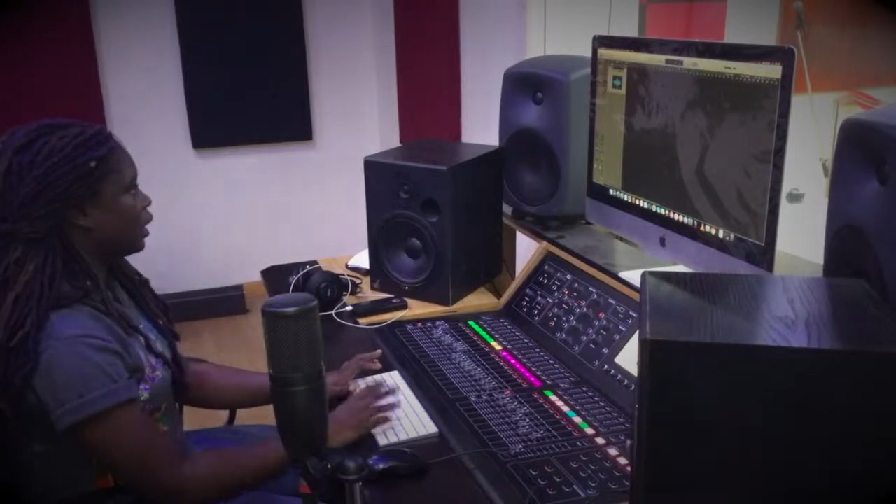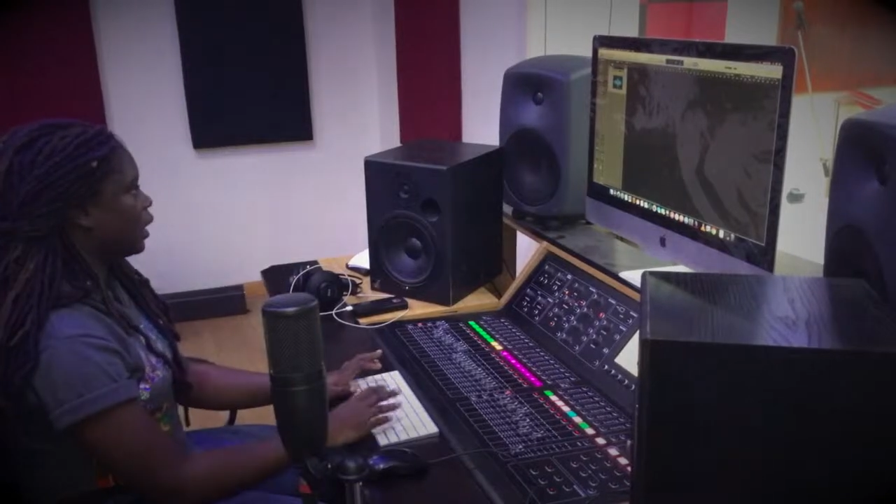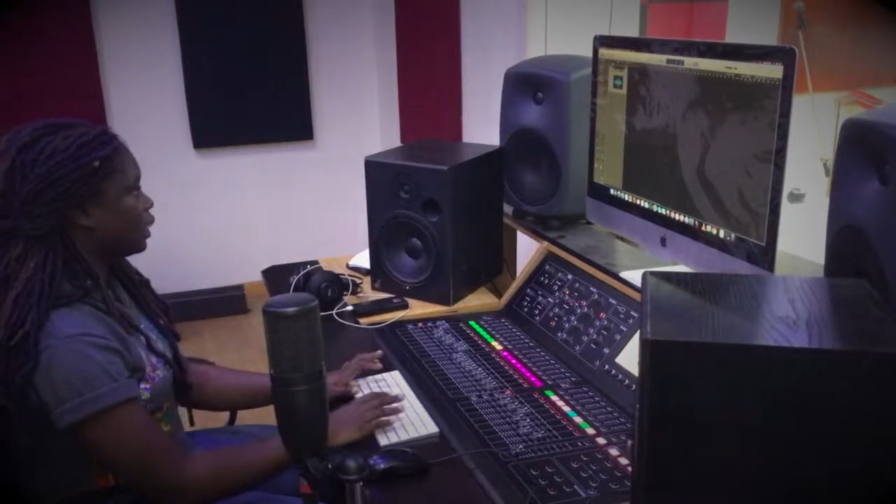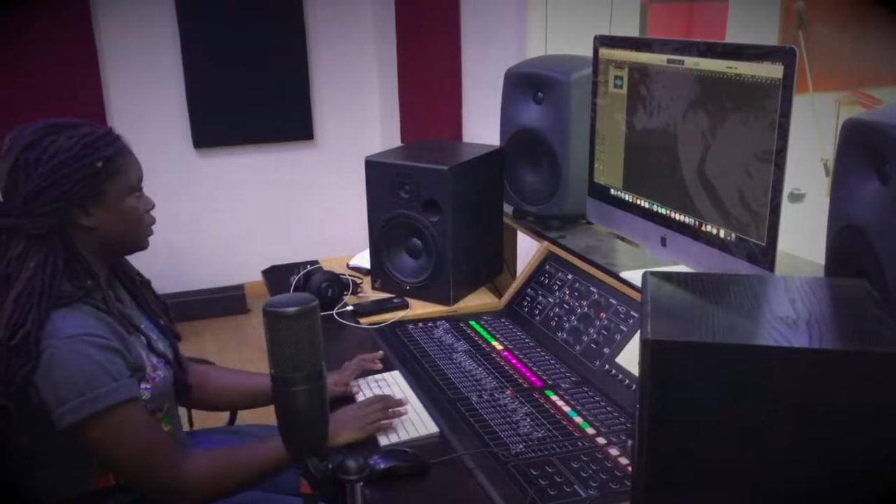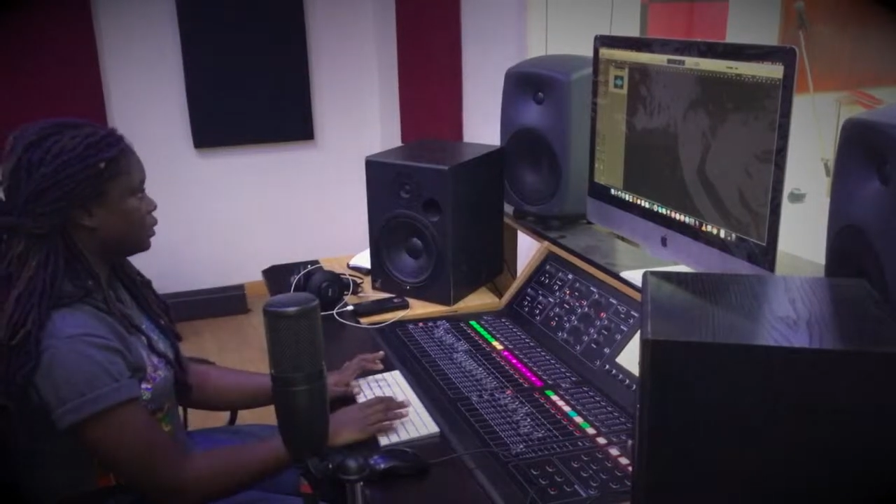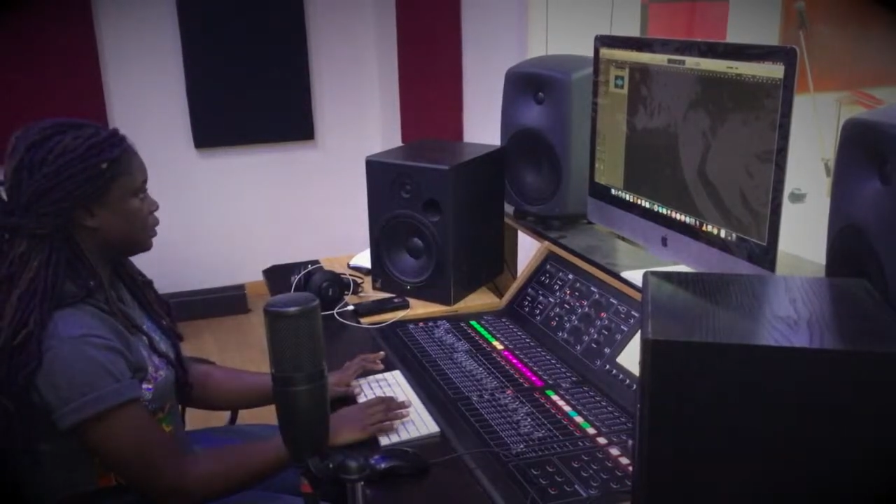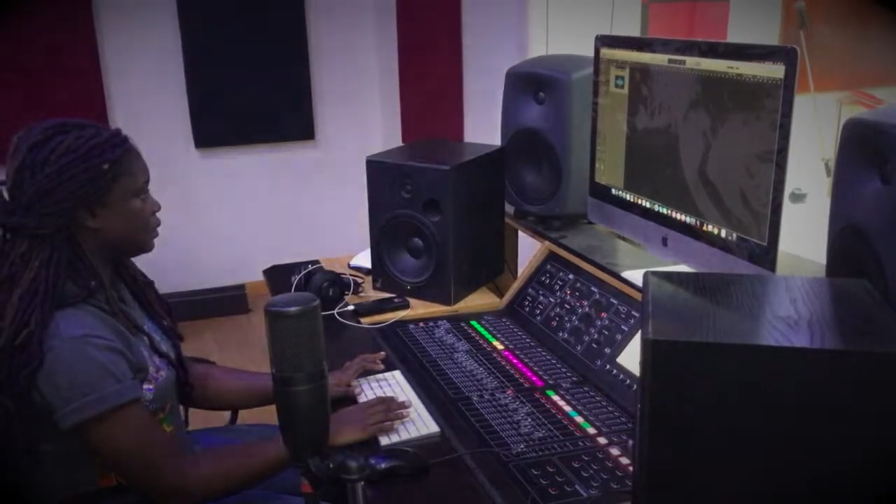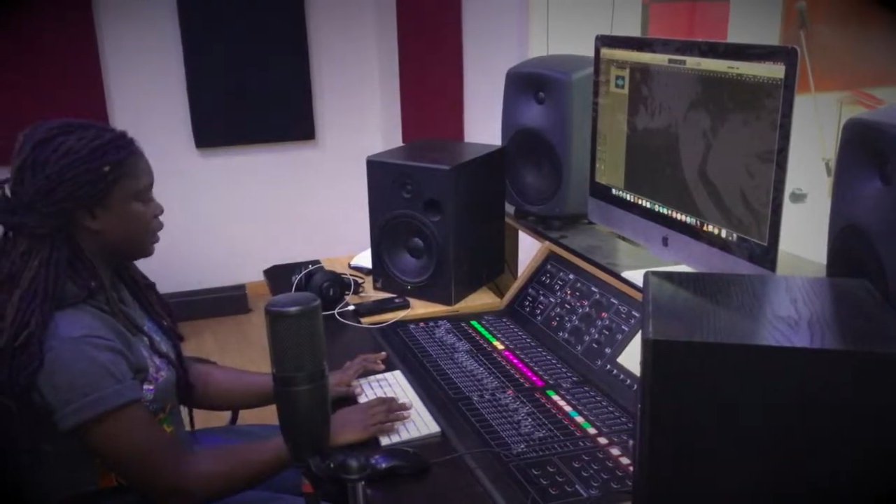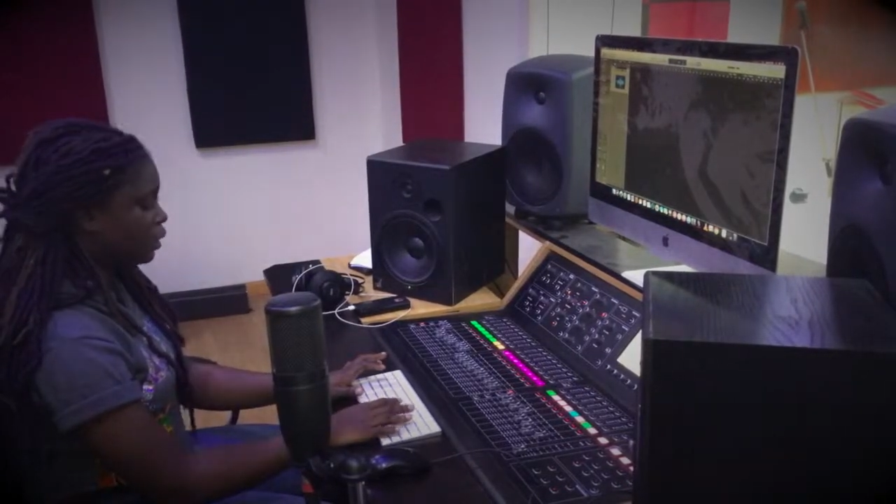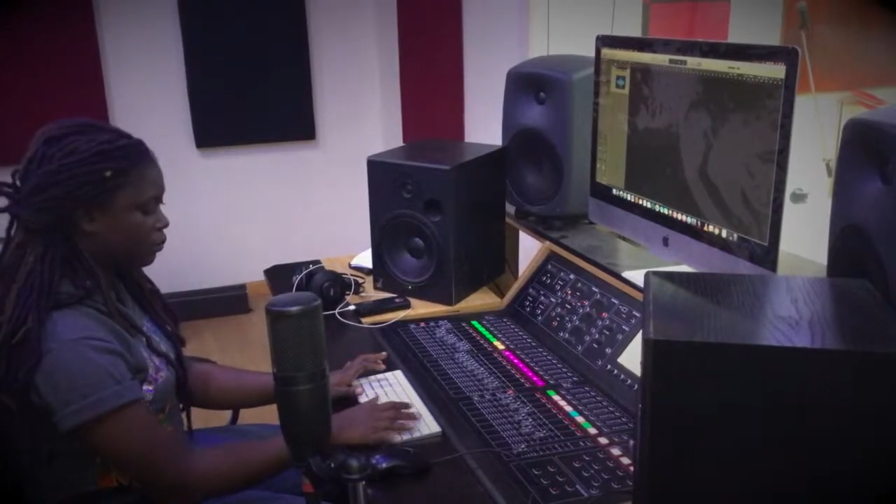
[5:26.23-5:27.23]
as the
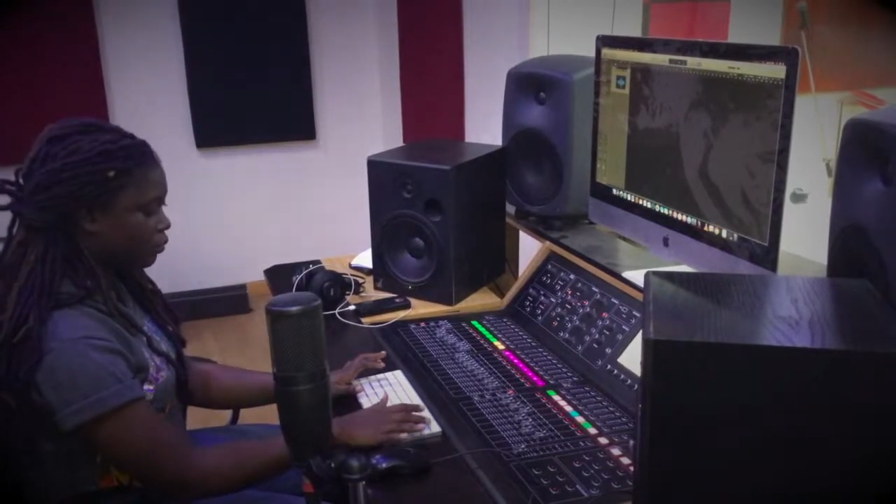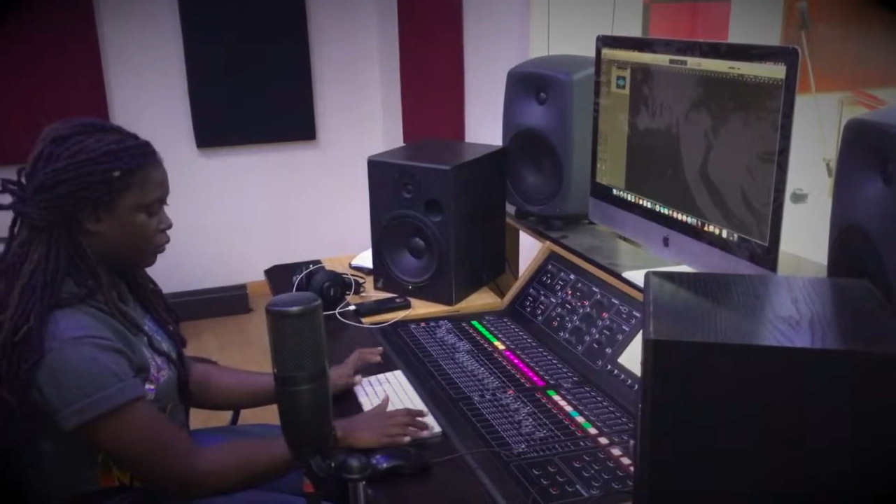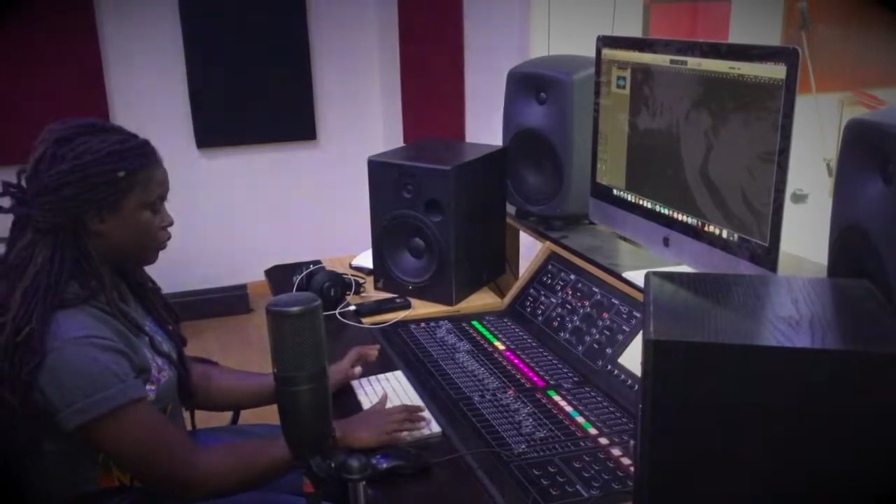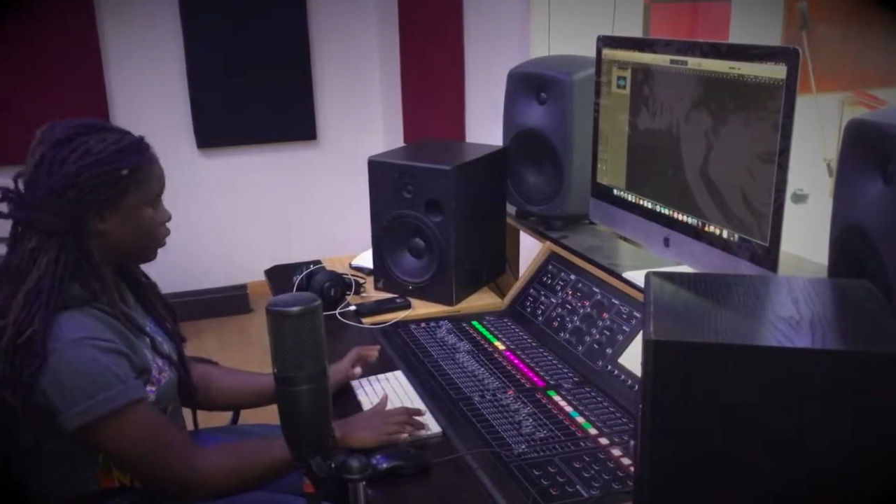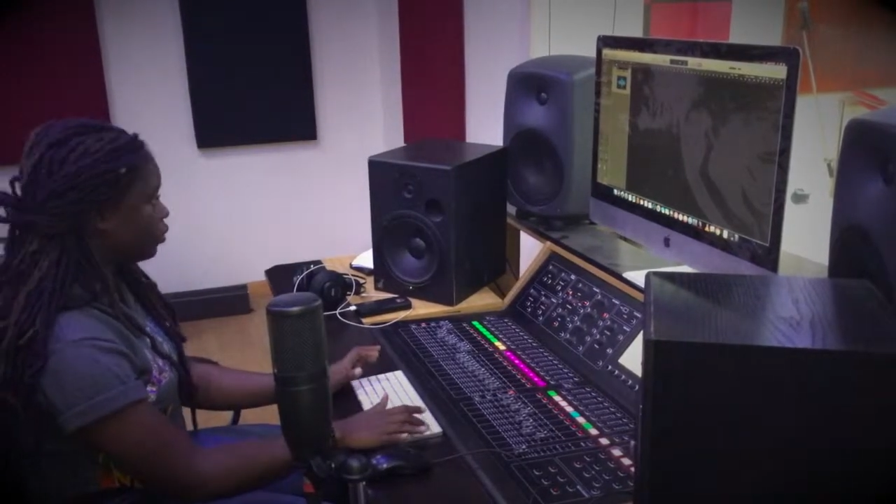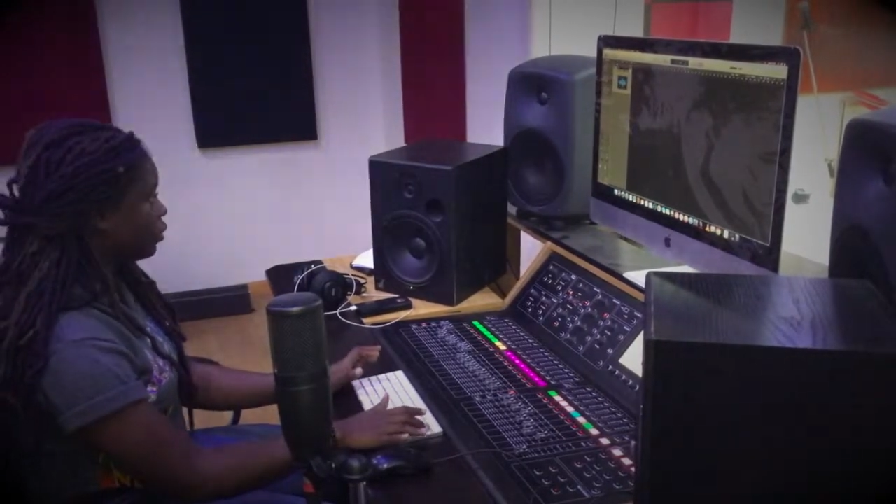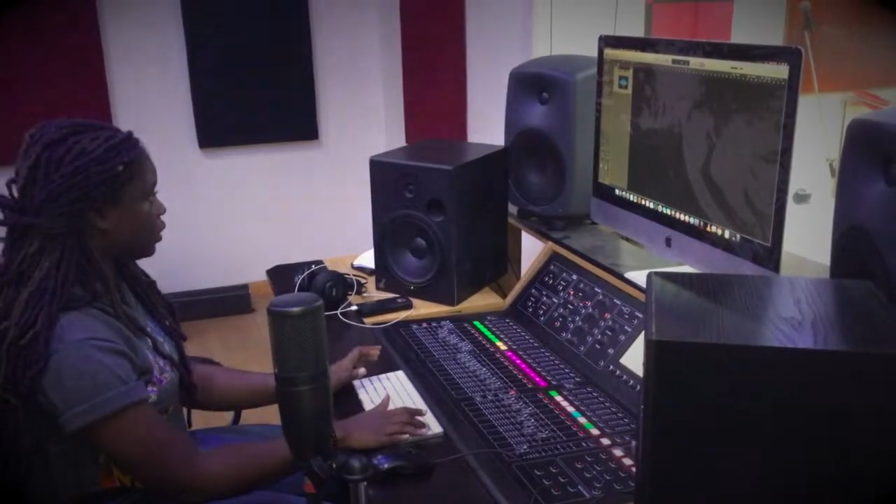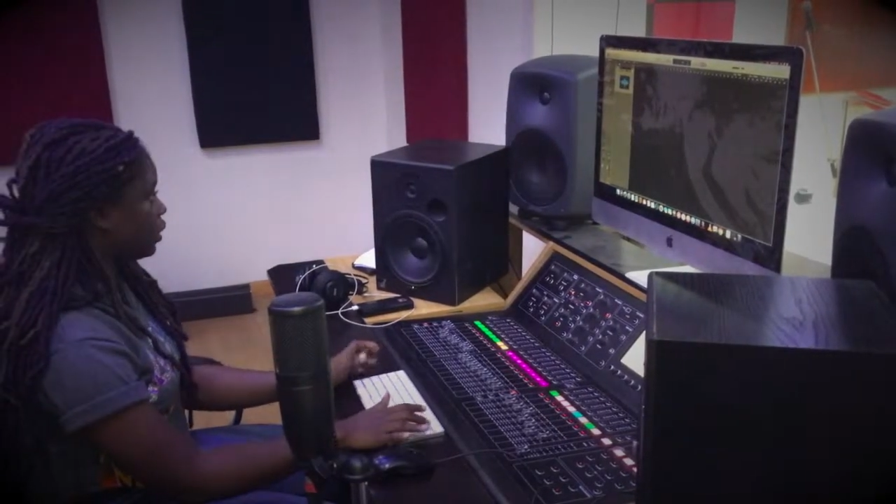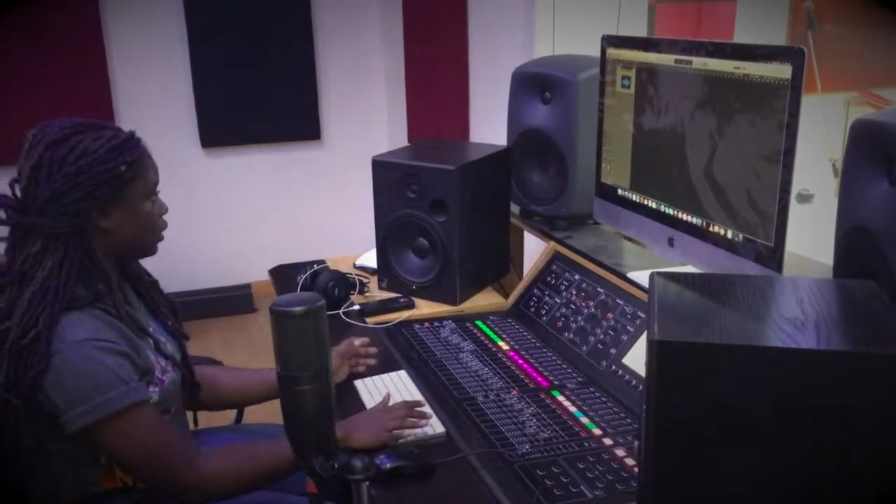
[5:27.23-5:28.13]
name of your.